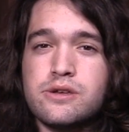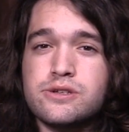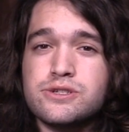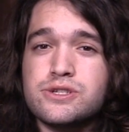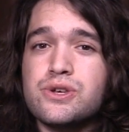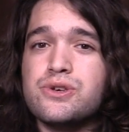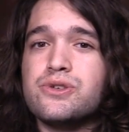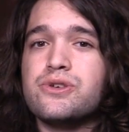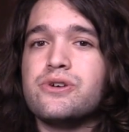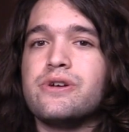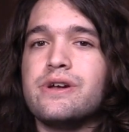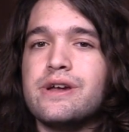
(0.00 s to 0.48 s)

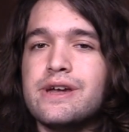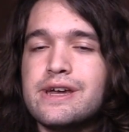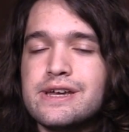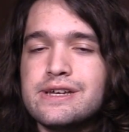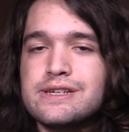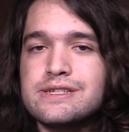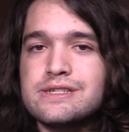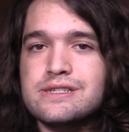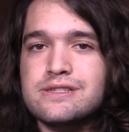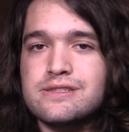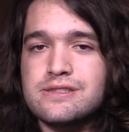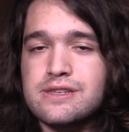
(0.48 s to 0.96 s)
So there
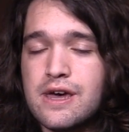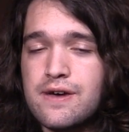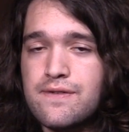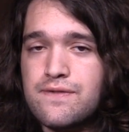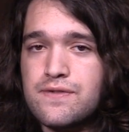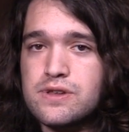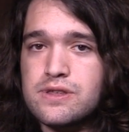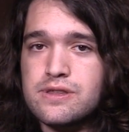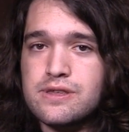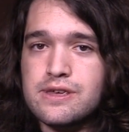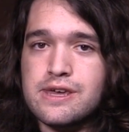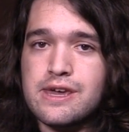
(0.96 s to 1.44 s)
is
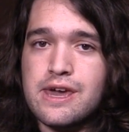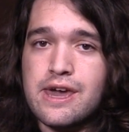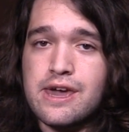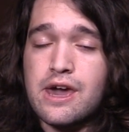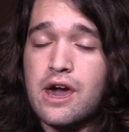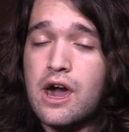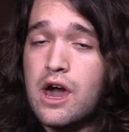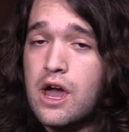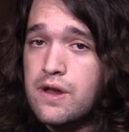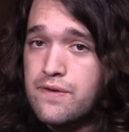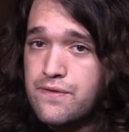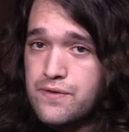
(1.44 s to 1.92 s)
definitely a
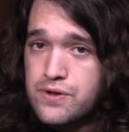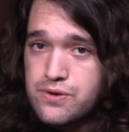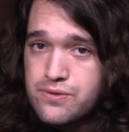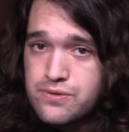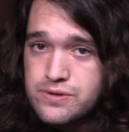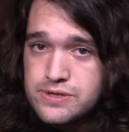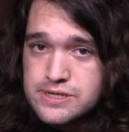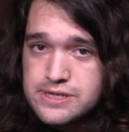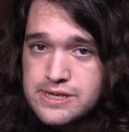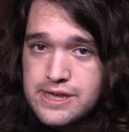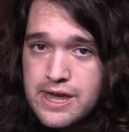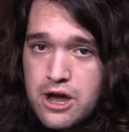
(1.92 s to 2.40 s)
high
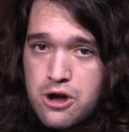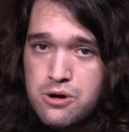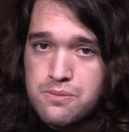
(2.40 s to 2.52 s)
frequency